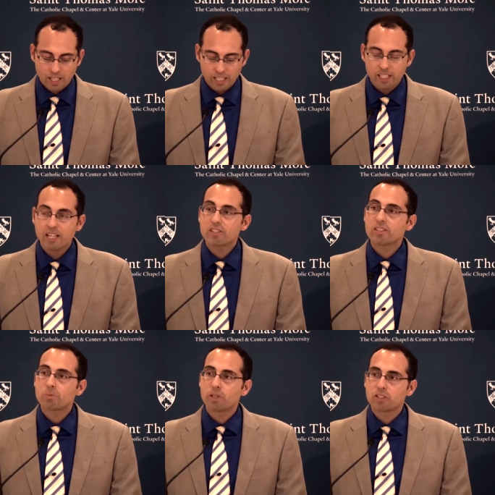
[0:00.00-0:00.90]

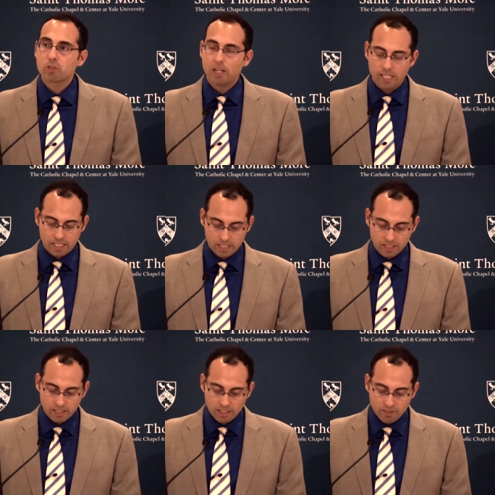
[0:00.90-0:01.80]
Ignatian
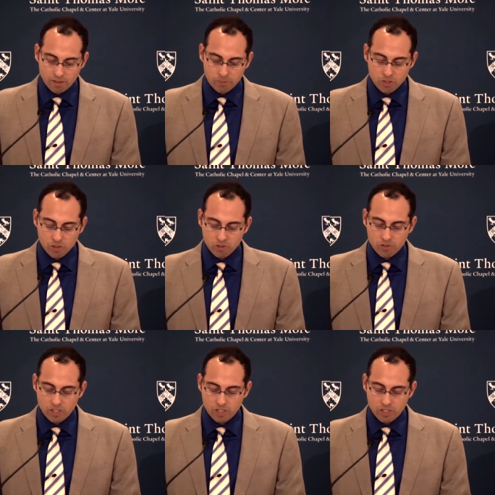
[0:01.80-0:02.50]
spirituality, from social